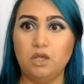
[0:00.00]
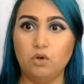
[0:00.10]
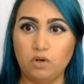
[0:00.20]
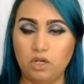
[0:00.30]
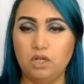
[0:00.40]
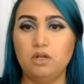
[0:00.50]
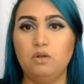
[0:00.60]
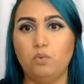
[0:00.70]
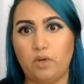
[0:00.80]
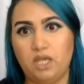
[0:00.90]

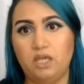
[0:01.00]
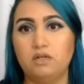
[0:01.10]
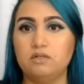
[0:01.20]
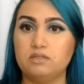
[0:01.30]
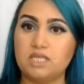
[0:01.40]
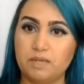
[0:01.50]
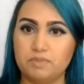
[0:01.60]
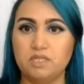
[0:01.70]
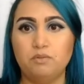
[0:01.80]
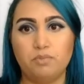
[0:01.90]
Greene, Wayne,
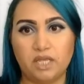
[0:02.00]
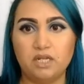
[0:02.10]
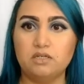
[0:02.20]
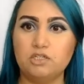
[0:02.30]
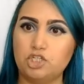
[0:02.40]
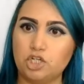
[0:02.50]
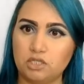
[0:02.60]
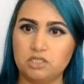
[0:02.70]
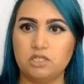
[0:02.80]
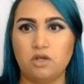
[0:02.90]
Sampson, Bladen,
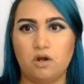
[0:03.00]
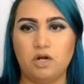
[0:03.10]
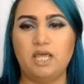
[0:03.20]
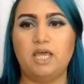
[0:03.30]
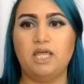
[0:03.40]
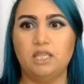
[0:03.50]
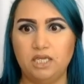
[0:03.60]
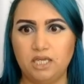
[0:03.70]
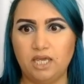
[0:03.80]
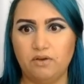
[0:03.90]
Johnston, Harnett, and
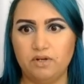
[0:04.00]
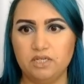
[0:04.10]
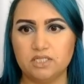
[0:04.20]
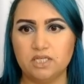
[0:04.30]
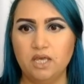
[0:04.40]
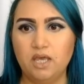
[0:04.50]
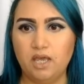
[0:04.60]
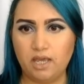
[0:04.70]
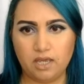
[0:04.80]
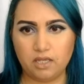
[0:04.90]
Lee counties.
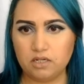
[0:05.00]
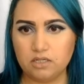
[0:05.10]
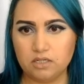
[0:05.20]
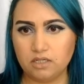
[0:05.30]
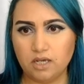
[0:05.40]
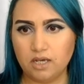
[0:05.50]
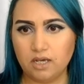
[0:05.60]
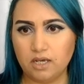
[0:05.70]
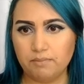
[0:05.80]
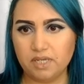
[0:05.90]
And
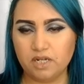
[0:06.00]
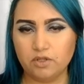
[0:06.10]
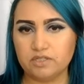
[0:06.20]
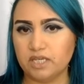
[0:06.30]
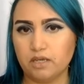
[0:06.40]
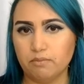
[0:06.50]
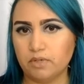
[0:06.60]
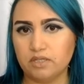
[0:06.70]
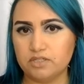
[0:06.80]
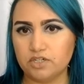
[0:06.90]
it looks like a
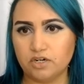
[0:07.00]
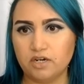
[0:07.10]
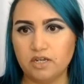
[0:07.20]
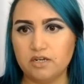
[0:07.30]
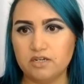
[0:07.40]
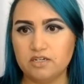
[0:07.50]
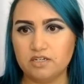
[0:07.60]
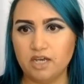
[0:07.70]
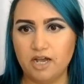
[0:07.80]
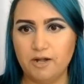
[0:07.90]
monster, and
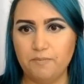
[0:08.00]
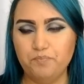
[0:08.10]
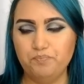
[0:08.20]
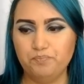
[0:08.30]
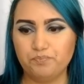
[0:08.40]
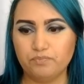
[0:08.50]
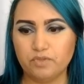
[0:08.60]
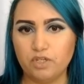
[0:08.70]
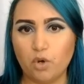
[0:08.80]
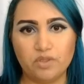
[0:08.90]

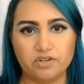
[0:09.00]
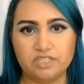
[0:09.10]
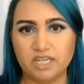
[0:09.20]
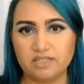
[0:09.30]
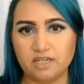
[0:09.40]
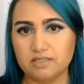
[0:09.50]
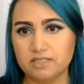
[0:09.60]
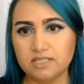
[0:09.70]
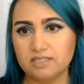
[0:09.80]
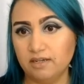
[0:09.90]
no other state does
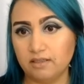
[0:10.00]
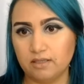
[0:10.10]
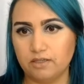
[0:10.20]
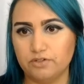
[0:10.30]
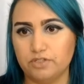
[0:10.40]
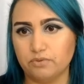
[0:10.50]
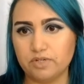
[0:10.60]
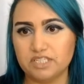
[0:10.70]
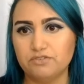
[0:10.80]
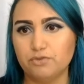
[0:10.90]
this, and I think there's a
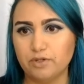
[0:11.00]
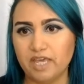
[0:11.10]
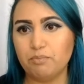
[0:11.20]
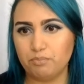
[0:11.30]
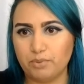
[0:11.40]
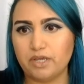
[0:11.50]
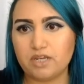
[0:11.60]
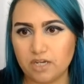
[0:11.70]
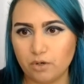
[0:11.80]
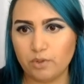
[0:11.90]
reason for that, but
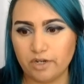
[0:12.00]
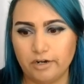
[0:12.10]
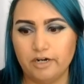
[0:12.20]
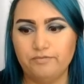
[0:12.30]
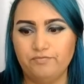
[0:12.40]
here we are.